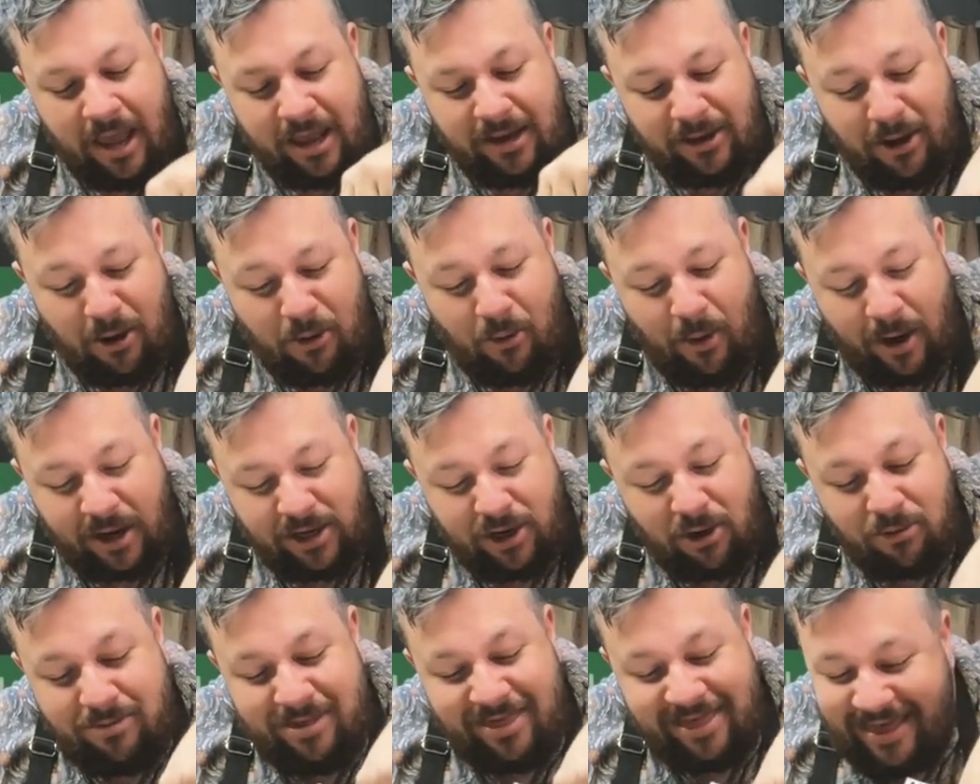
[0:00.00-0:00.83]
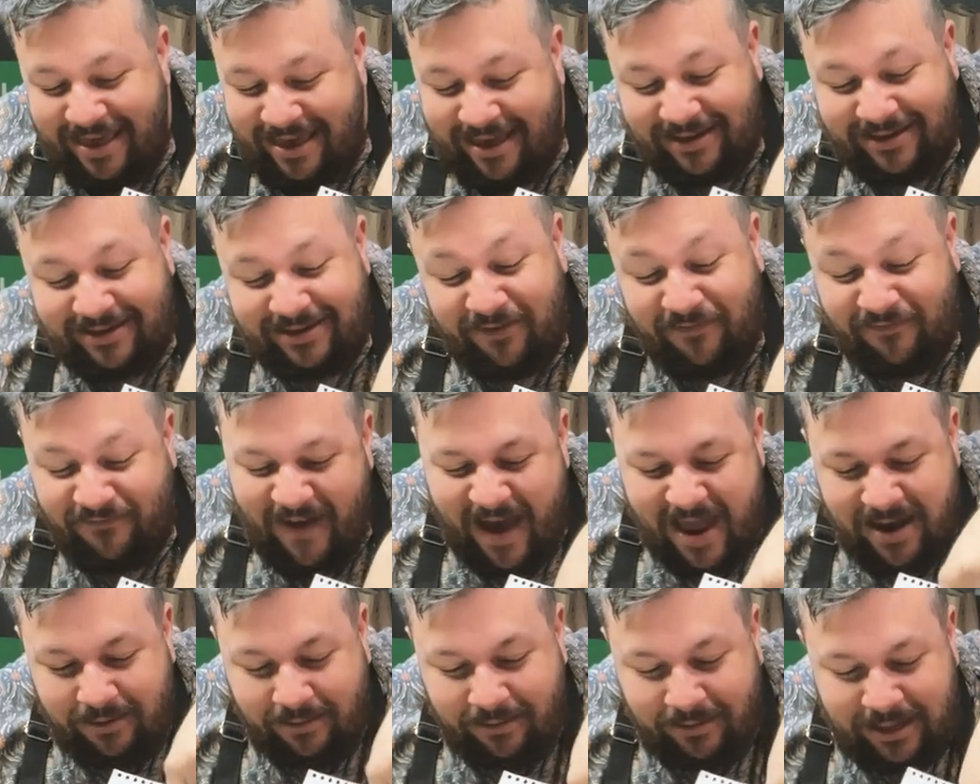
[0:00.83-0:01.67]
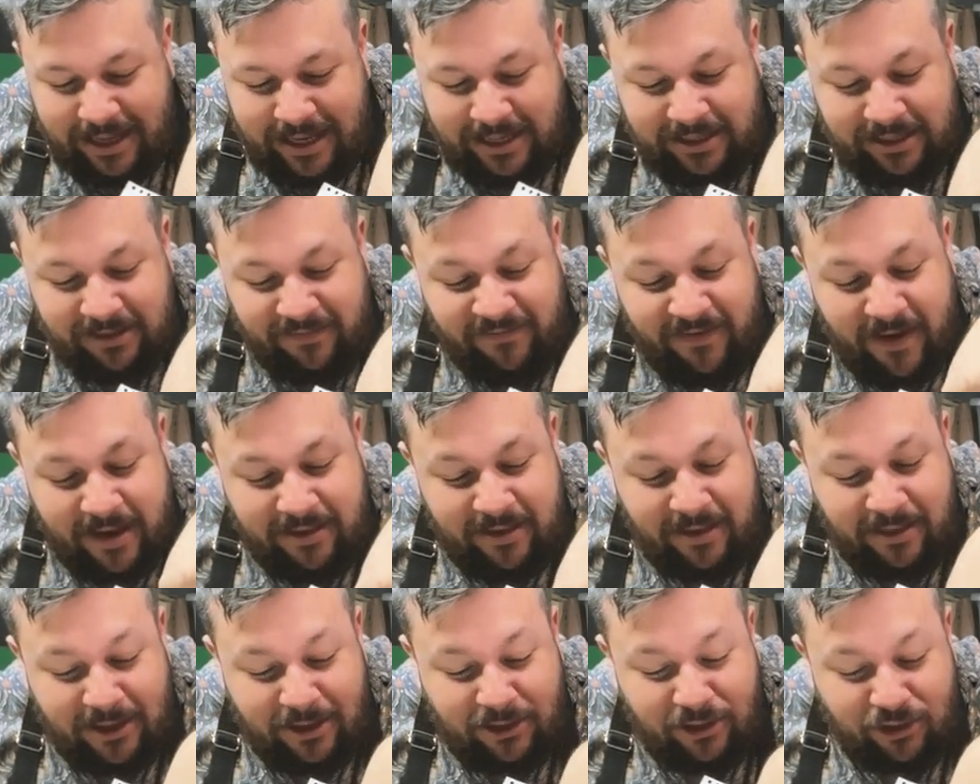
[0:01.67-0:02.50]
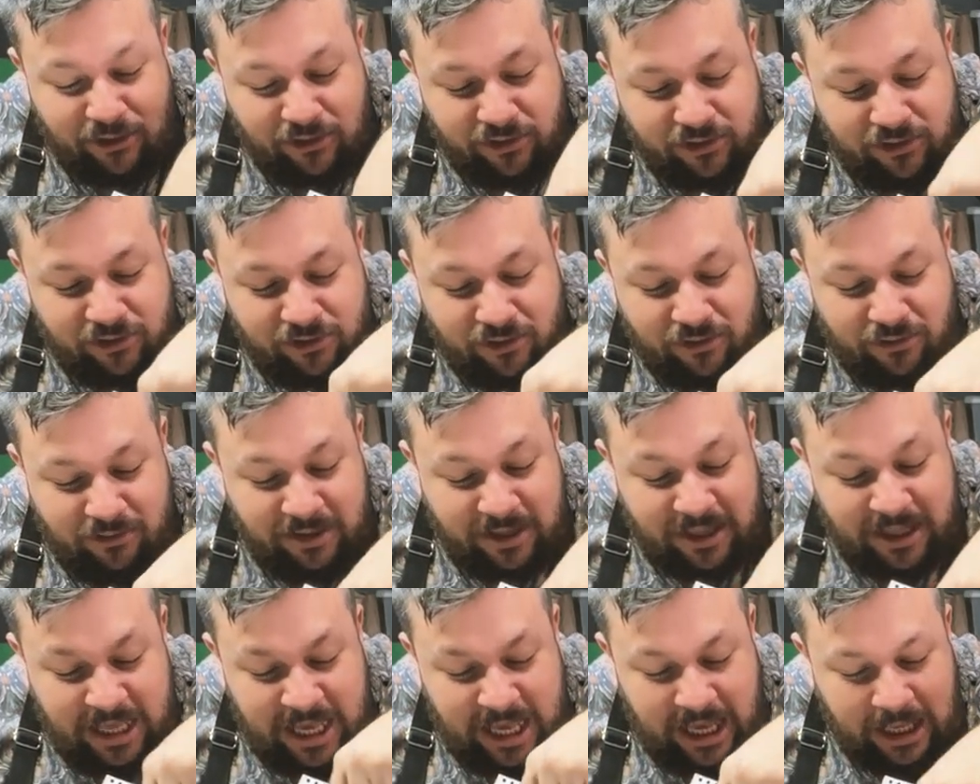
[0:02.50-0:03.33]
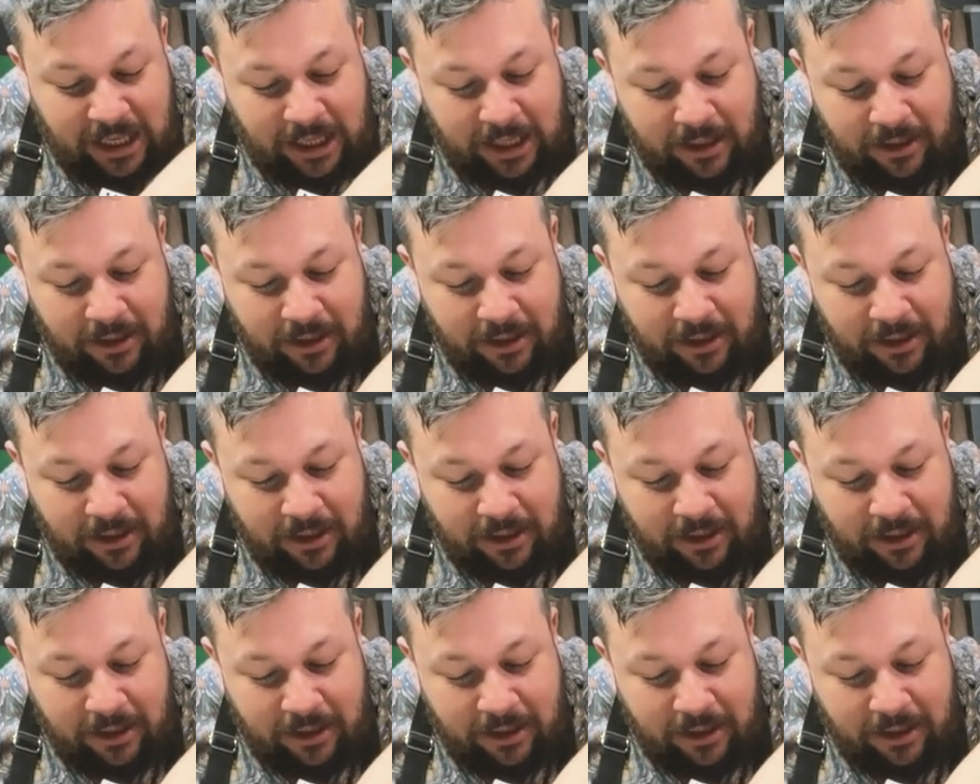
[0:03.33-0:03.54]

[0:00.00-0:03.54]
No, I don't think it's the funnel. It's the fact that the dirt's too thick.